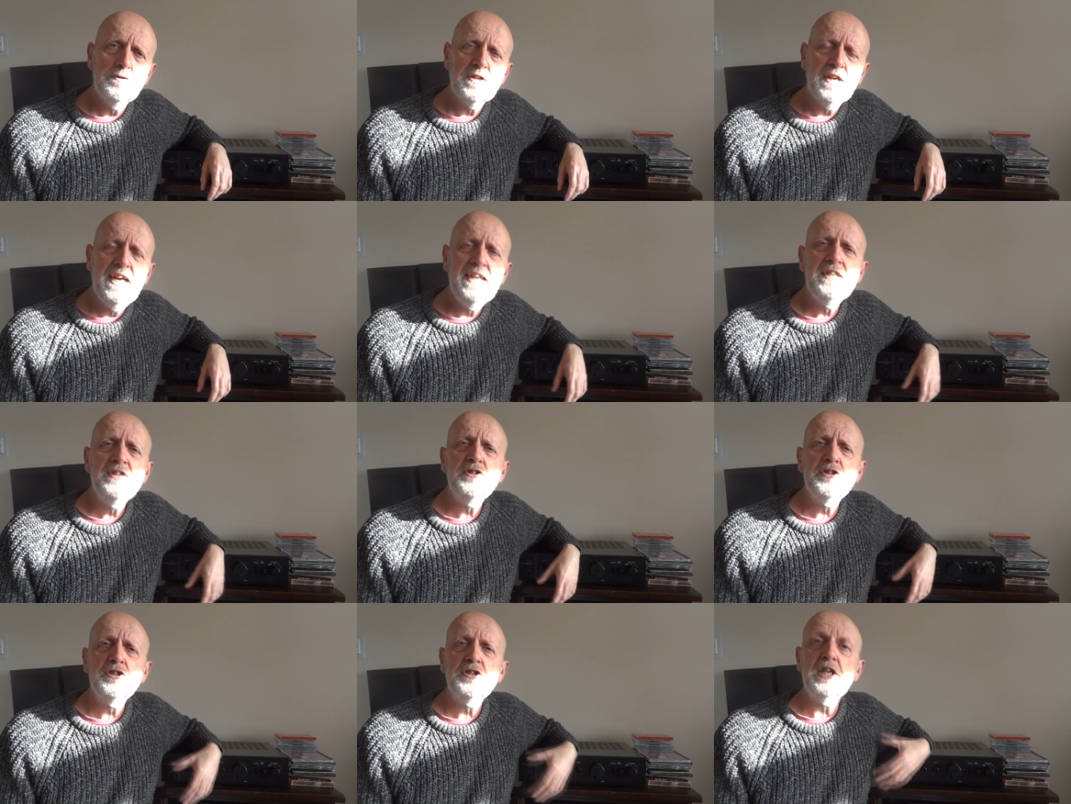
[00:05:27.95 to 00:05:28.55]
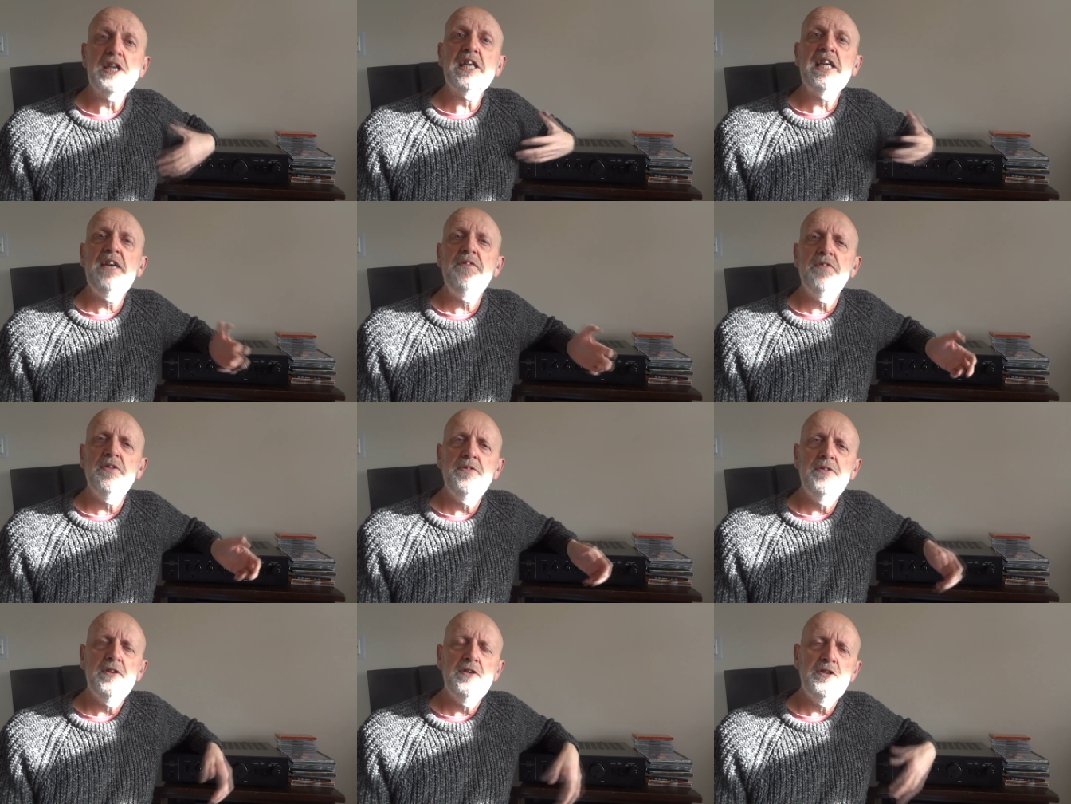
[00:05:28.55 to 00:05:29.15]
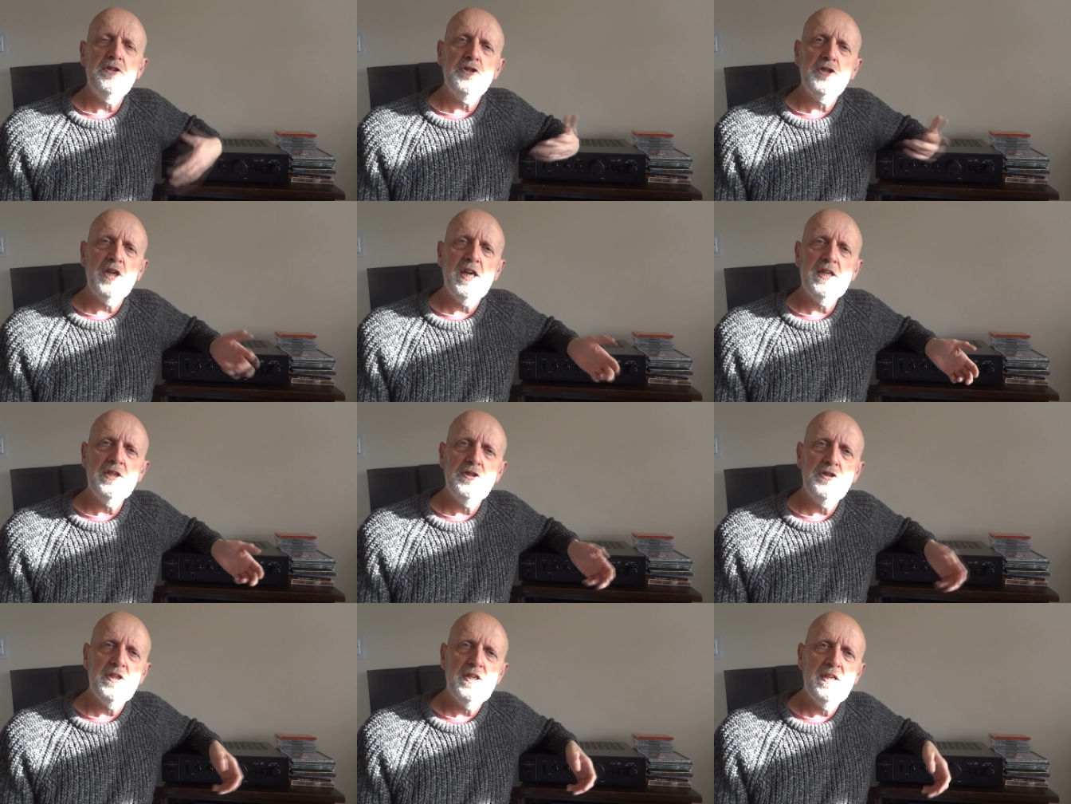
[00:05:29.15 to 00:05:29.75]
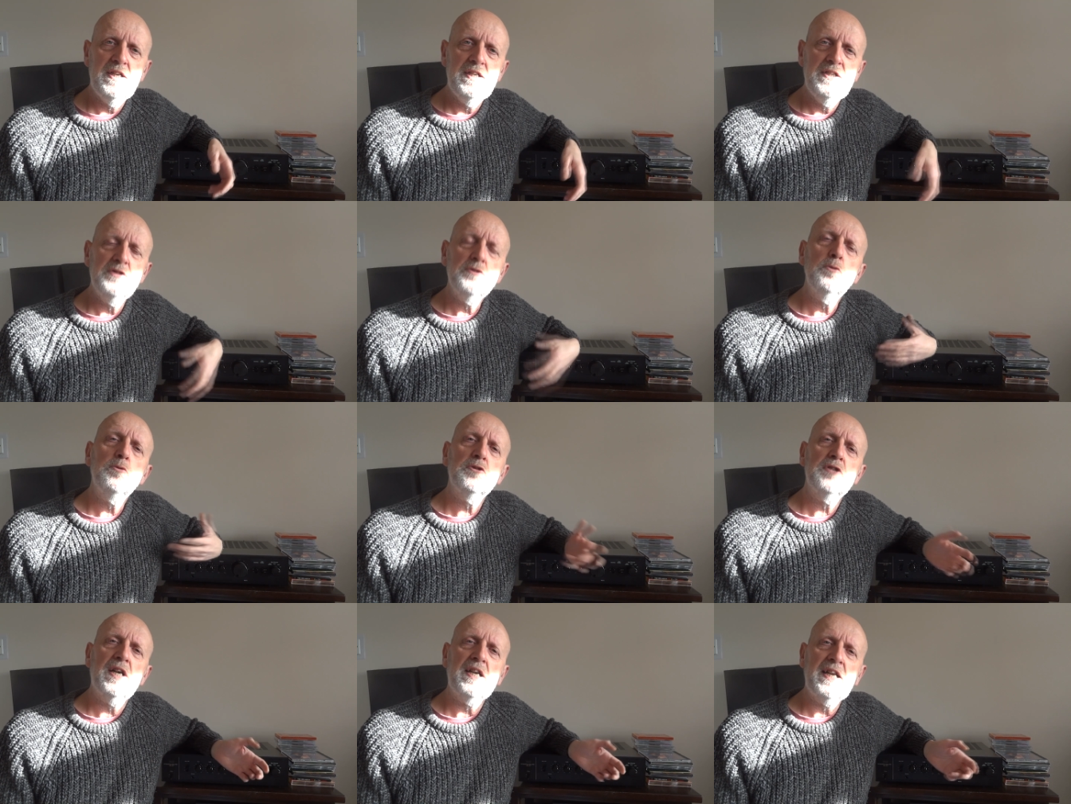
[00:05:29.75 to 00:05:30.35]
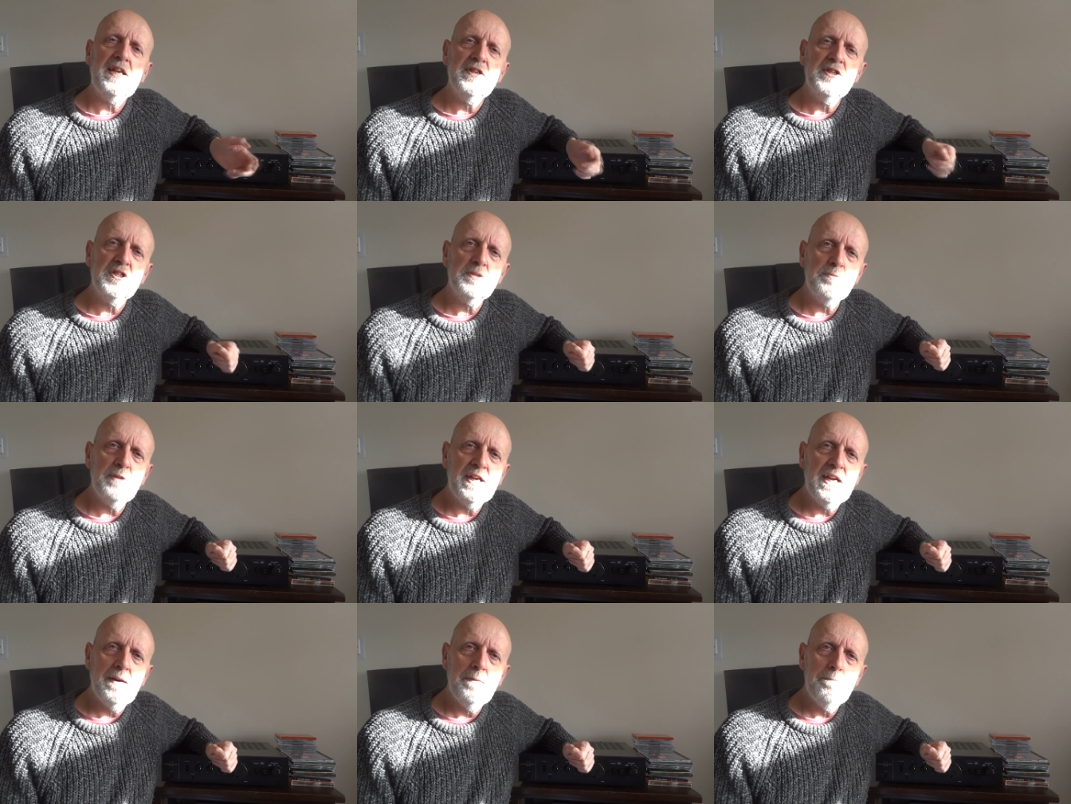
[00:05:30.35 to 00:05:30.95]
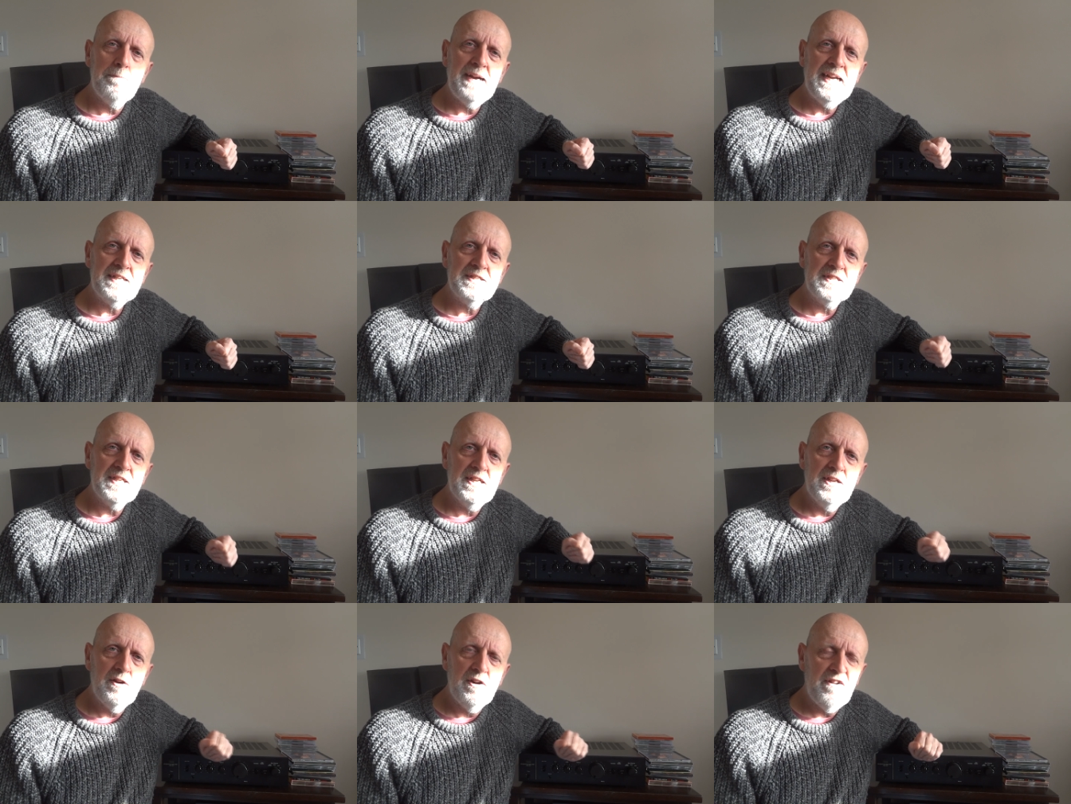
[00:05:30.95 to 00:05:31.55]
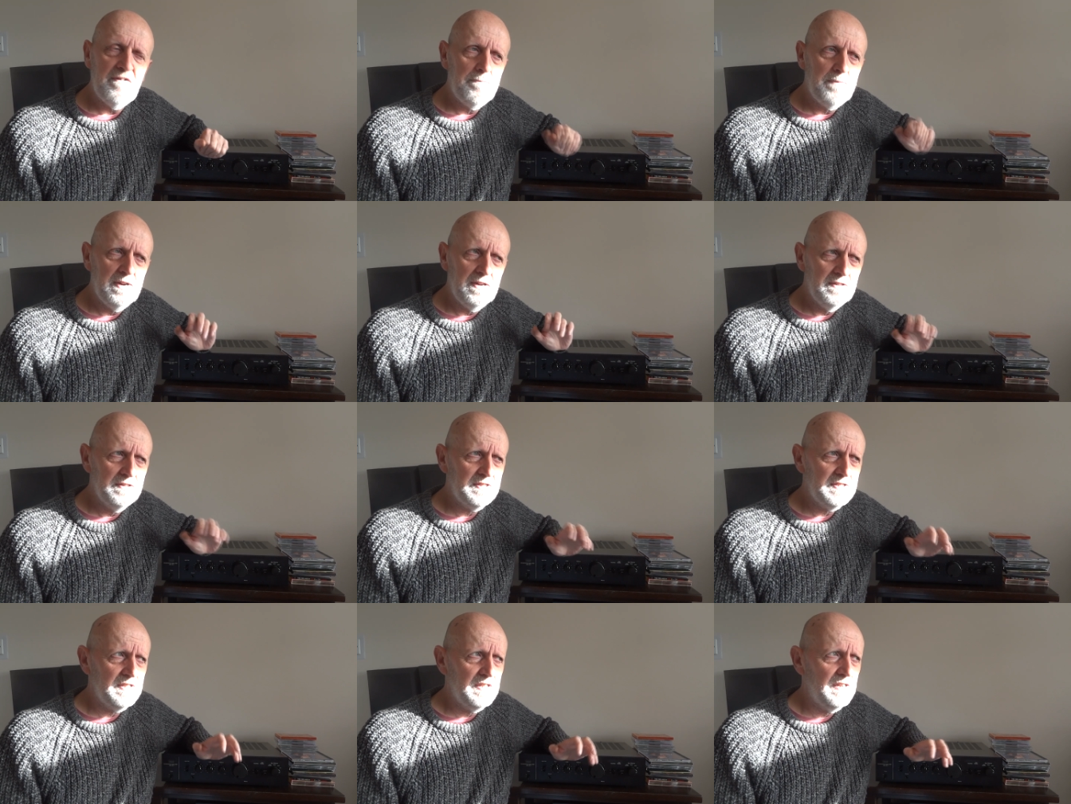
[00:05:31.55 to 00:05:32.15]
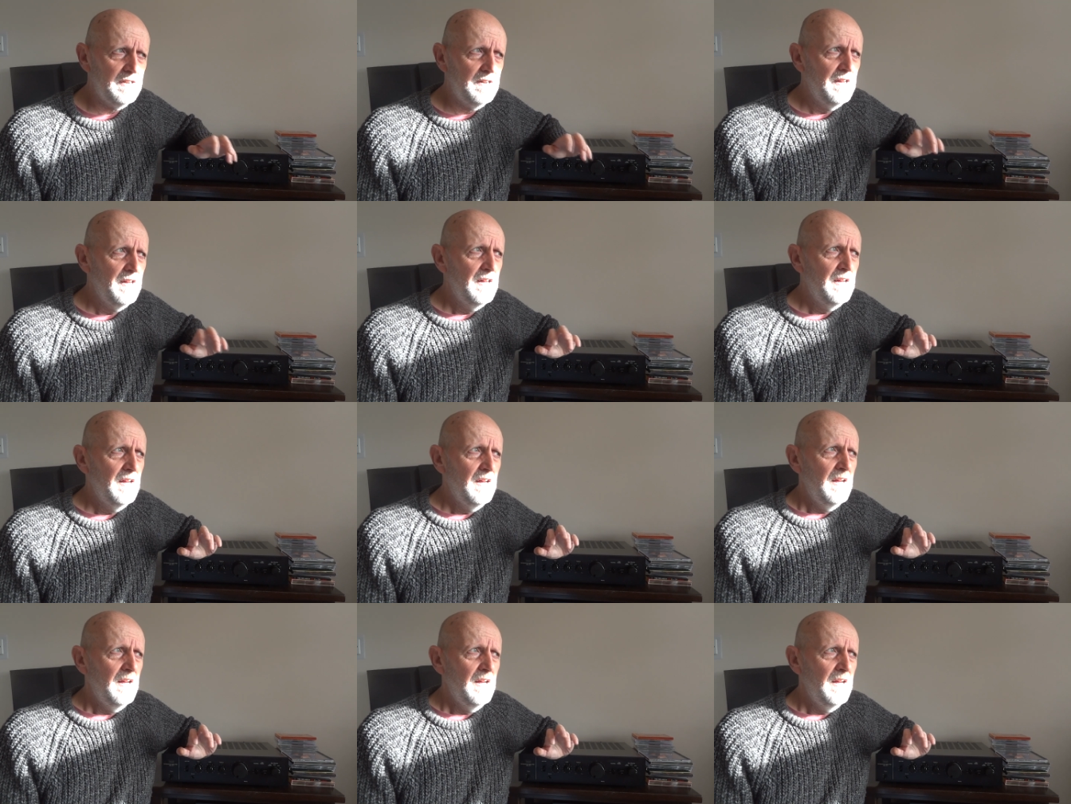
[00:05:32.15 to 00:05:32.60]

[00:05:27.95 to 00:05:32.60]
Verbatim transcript: So ain't it just a given that you change it and it's all suddenly going to spring up back to life. But uh,